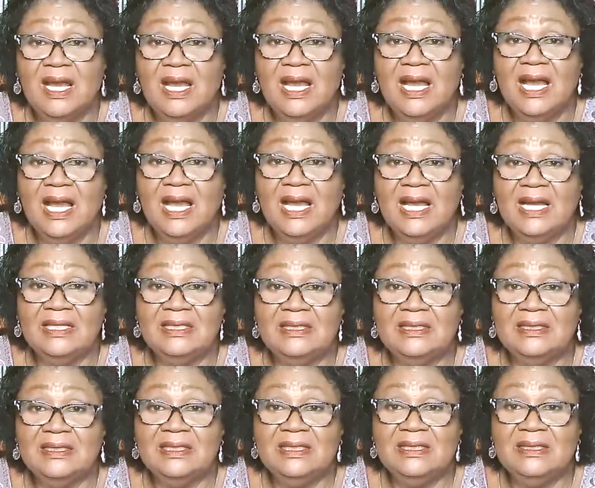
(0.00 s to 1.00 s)
And
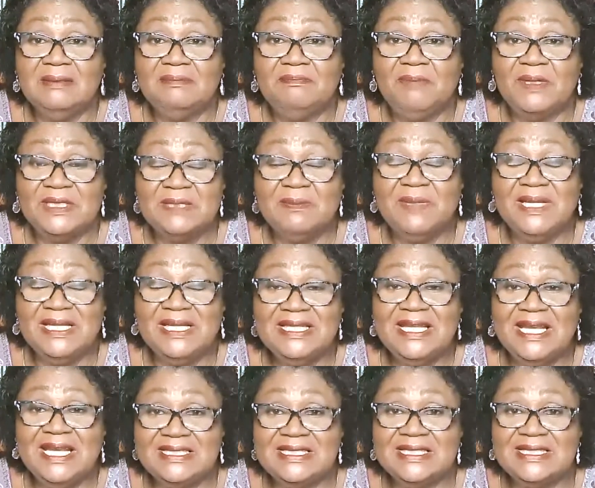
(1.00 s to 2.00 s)
uh, the possibility
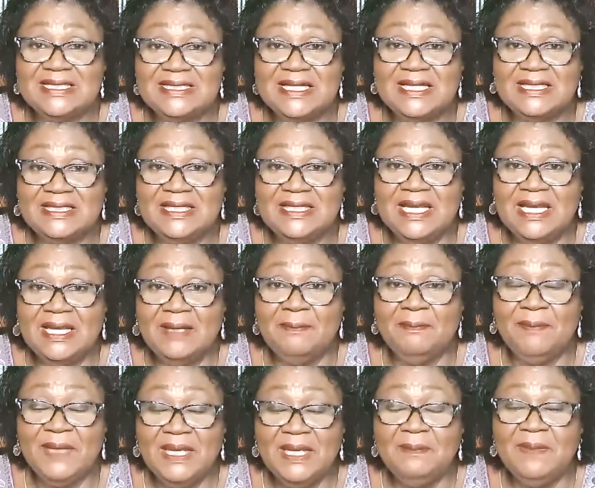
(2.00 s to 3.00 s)
exists that there
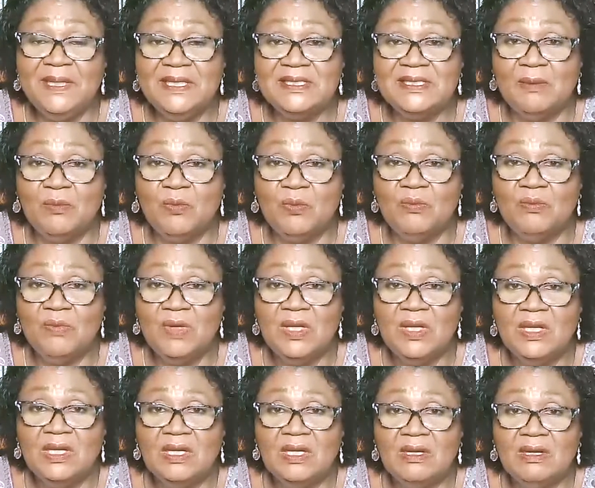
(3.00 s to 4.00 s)
may be some
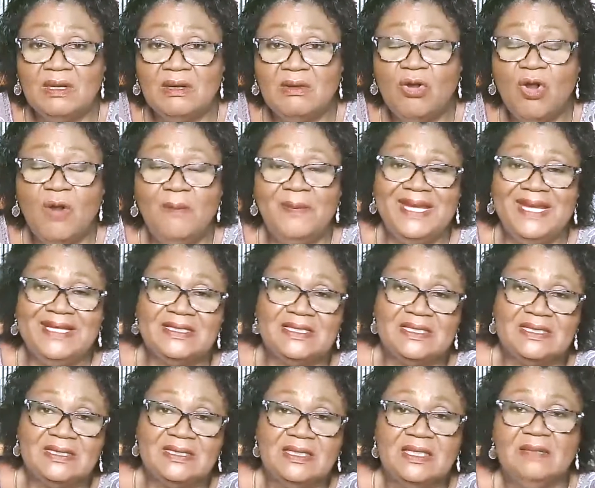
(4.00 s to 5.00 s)
comment
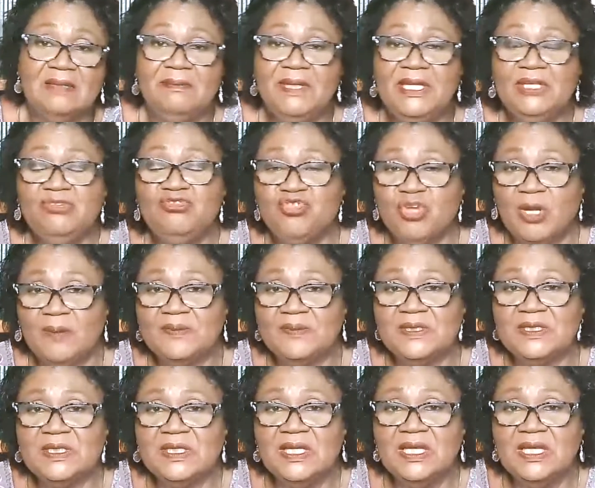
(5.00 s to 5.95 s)
being dropped.